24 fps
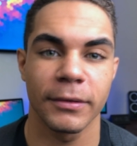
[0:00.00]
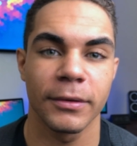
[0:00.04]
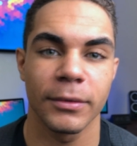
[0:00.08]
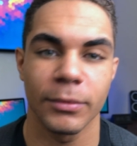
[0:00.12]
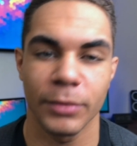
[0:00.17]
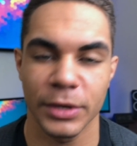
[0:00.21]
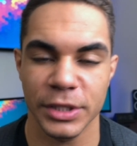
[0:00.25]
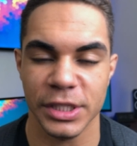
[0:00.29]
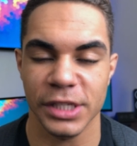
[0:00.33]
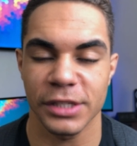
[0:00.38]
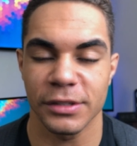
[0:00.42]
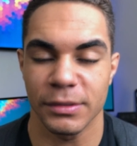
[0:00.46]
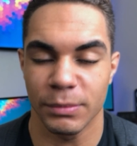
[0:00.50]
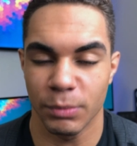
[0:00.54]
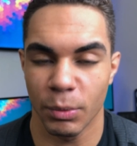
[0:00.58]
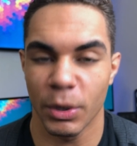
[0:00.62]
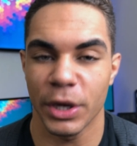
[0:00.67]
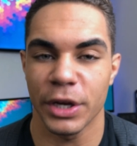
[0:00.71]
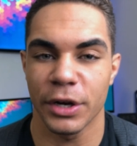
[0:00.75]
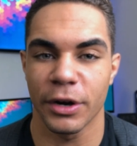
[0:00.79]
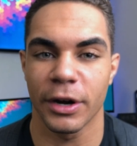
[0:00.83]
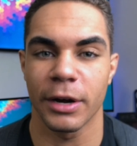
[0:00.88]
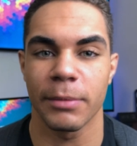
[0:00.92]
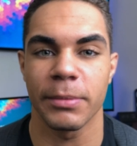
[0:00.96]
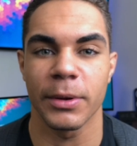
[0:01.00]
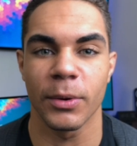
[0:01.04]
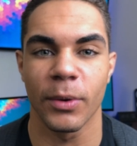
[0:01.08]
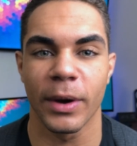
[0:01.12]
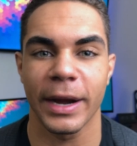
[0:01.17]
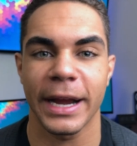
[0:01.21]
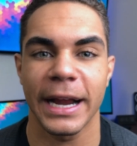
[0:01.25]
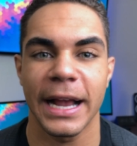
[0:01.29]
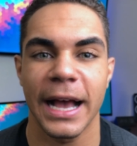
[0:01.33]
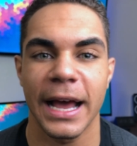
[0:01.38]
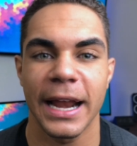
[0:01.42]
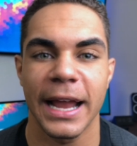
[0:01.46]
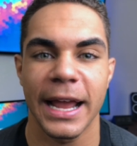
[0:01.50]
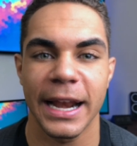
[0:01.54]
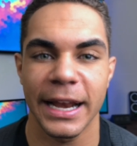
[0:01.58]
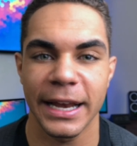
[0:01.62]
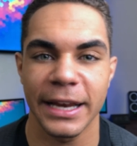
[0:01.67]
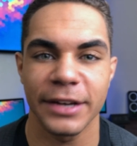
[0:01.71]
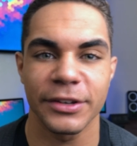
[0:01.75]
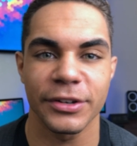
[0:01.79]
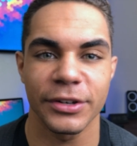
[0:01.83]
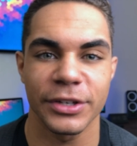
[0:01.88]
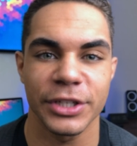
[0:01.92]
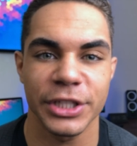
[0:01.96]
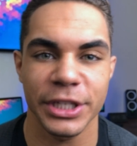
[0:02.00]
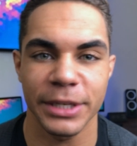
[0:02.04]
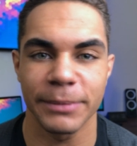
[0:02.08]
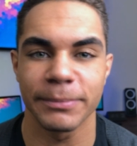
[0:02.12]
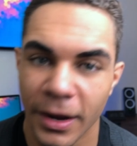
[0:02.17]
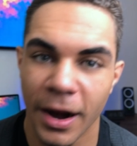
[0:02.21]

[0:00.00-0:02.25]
which is what you're gonna be working on at an internship.